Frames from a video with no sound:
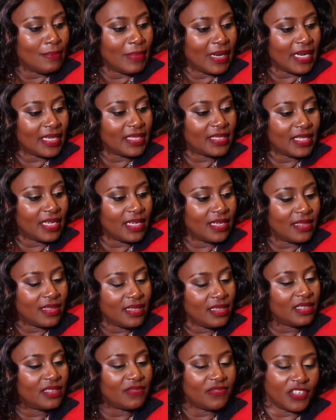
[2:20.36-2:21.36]
But I said,
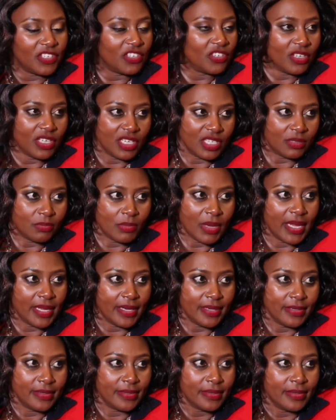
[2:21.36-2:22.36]
this vision is
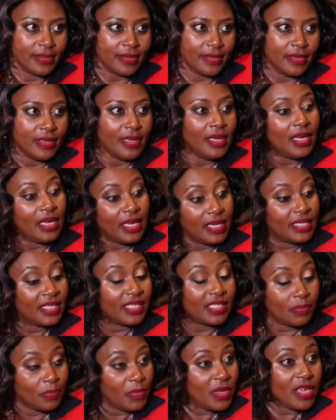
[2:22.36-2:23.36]
mine. It
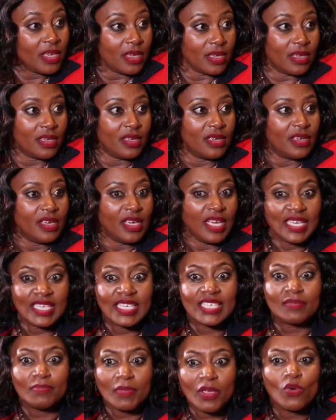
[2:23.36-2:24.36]
is me.
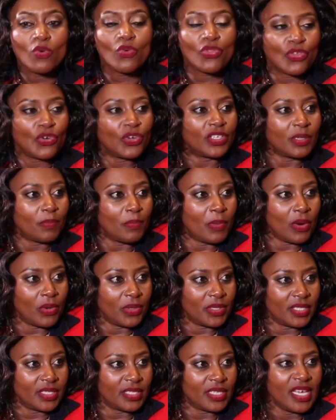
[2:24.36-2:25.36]
It is me who thought
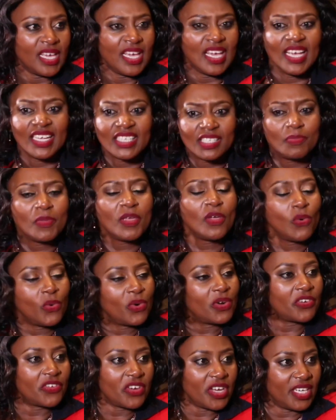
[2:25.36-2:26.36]
about it. It's me
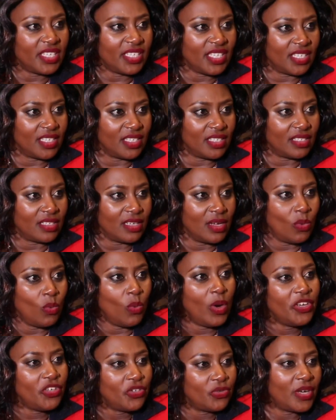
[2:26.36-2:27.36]
who created it.
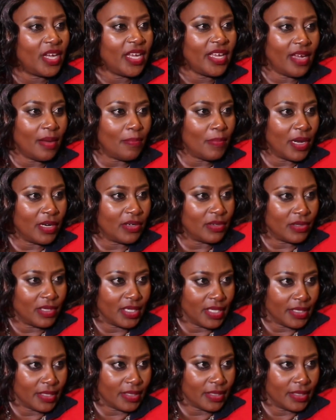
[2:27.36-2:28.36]
Why should I abandon
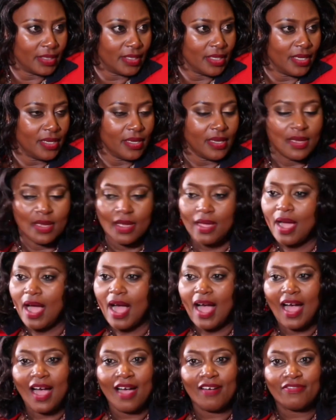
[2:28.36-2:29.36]
it?
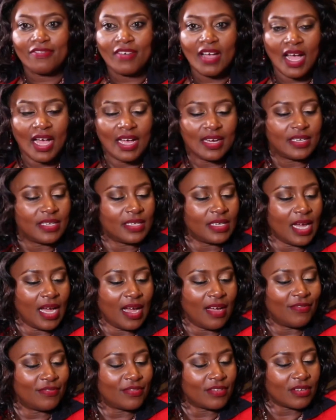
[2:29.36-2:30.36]

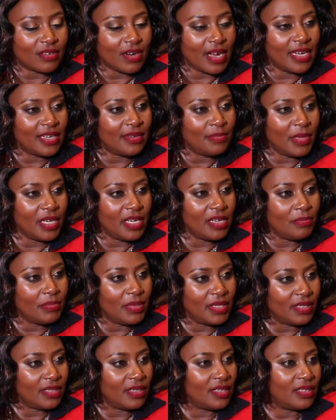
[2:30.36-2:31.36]
I've tried many
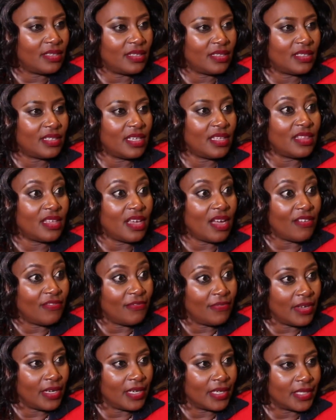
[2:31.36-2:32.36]
businesses and they have
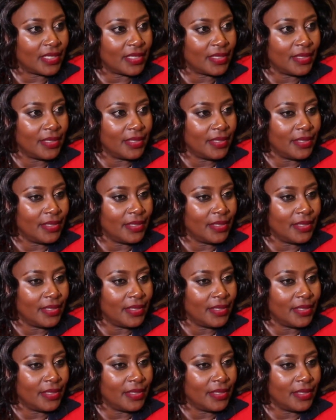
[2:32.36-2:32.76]
failed.